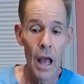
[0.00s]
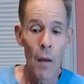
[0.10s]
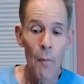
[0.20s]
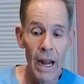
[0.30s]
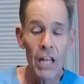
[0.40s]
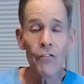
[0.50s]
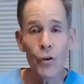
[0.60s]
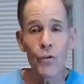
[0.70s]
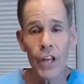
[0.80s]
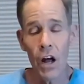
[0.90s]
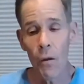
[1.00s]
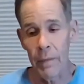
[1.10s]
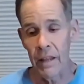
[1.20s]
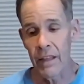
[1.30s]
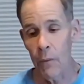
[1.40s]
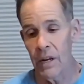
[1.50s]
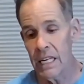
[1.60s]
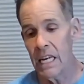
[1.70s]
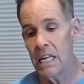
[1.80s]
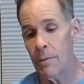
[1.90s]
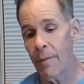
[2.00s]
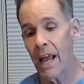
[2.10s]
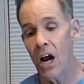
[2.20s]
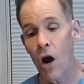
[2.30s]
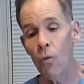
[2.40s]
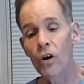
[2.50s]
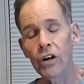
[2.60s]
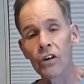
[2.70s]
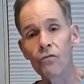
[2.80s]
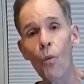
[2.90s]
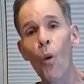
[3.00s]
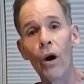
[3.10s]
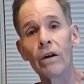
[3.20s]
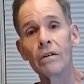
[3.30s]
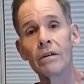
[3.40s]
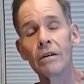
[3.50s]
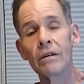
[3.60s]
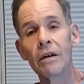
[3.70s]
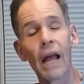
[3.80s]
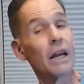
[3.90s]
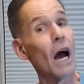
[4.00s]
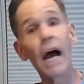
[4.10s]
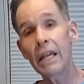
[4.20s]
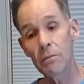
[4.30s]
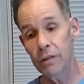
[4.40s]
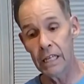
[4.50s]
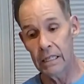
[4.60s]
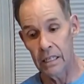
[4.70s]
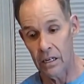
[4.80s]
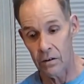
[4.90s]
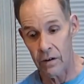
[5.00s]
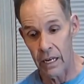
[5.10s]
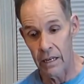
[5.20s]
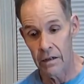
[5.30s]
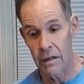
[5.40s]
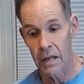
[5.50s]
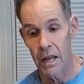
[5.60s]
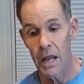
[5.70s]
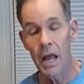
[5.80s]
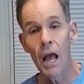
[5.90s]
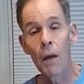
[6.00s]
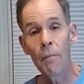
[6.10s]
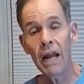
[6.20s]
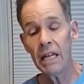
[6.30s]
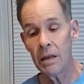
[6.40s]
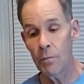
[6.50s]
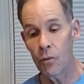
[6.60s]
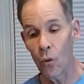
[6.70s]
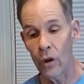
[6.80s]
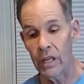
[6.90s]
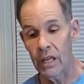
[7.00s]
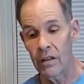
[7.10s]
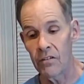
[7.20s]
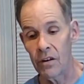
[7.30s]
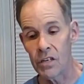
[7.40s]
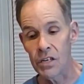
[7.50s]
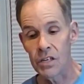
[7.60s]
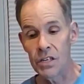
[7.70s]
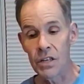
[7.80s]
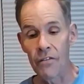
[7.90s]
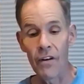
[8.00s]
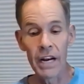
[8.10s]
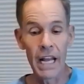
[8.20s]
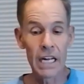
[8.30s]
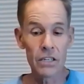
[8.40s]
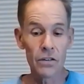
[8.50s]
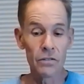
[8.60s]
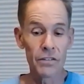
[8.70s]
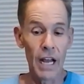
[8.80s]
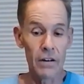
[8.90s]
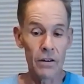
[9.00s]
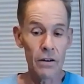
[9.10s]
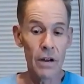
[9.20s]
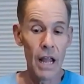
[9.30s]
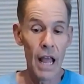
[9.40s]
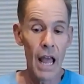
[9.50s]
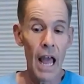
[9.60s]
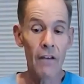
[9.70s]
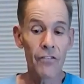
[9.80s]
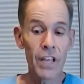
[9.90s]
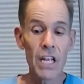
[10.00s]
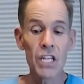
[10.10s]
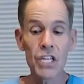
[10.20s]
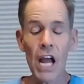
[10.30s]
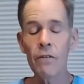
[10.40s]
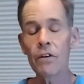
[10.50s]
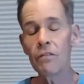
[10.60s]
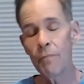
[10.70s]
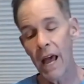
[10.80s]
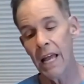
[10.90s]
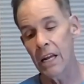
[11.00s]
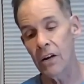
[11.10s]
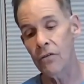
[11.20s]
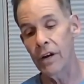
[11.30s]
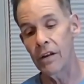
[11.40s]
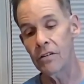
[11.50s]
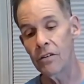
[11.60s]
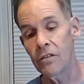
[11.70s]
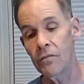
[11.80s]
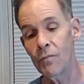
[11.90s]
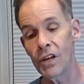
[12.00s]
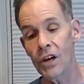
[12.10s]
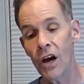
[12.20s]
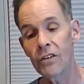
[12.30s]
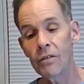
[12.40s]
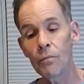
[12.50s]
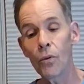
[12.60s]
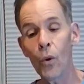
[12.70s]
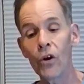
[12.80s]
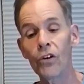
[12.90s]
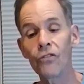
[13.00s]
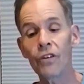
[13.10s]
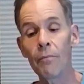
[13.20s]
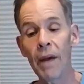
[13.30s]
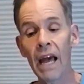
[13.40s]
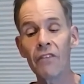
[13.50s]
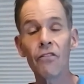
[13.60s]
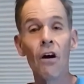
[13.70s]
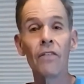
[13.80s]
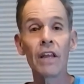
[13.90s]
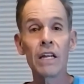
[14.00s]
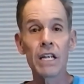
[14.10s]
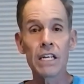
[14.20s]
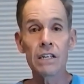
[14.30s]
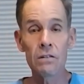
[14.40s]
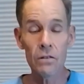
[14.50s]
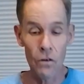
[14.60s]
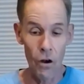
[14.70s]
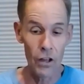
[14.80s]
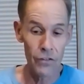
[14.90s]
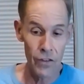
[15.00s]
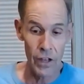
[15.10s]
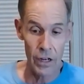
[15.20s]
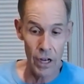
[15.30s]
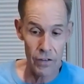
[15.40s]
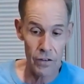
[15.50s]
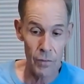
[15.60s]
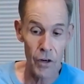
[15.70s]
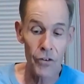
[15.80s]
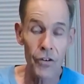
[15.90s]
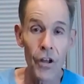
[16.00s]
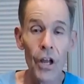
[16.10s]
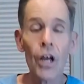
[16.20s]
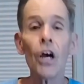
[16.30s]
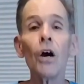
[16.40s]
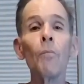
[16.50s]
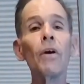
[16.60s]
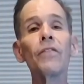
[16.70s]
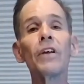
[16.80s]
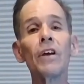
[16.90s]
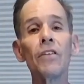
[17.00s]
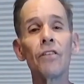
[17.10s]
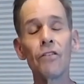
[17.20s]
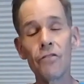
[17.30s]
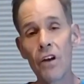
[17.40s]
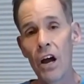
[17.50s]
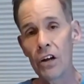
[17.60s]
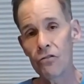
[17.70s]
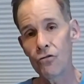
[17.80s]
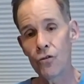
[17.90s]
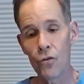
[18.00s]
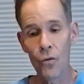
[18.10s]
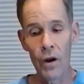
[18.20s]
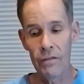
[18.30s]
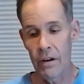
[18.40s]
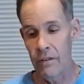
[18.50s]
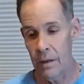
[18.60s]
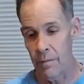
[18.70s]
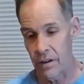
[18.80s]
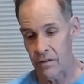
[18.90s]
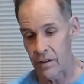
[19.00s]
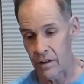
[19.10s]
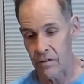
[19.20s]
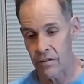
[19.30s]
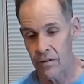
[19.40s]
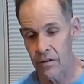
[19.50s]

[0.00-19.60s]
Many of you tell me that we need to pay our workers more, and I completely agree. Many employees, such as financial sector, have seen generous pay increases because employers can pass on the additional cost to their customers. But this is not true of every business.